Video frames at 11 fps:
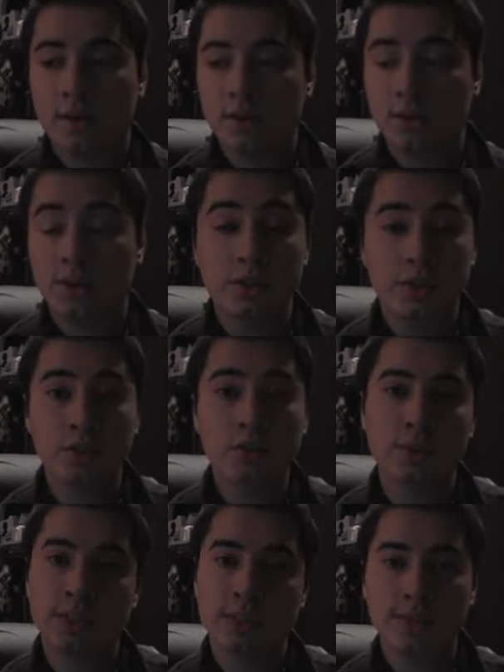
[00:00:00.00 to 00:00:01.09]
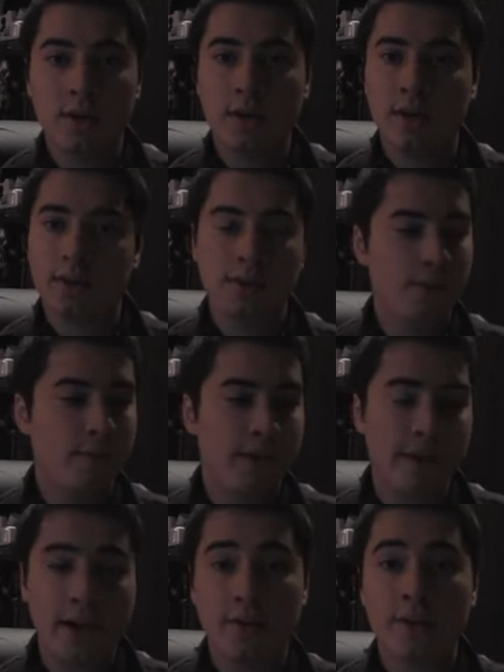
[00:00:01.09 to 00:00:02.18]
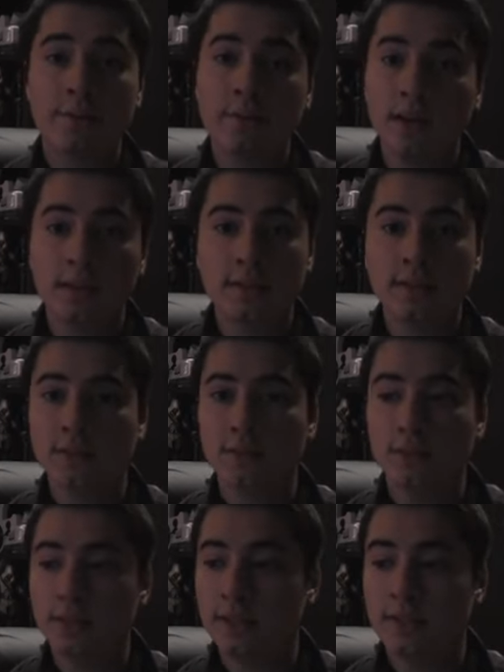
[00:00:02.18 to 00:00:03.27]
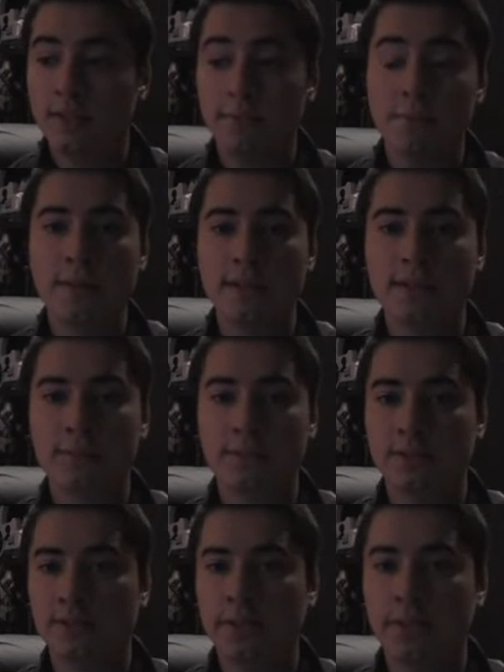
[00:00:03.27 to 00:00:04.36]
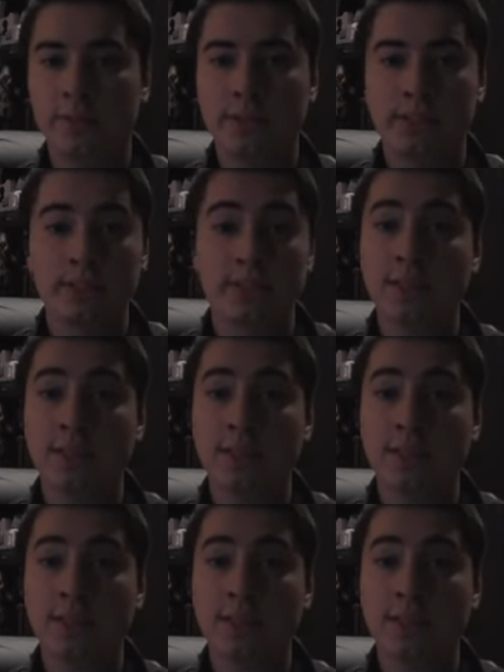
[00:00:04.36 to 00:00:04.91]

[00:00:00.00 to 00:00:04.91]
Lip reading: You can choose whichever art, either by Eric Mullins, who did the amazing piece of art, which is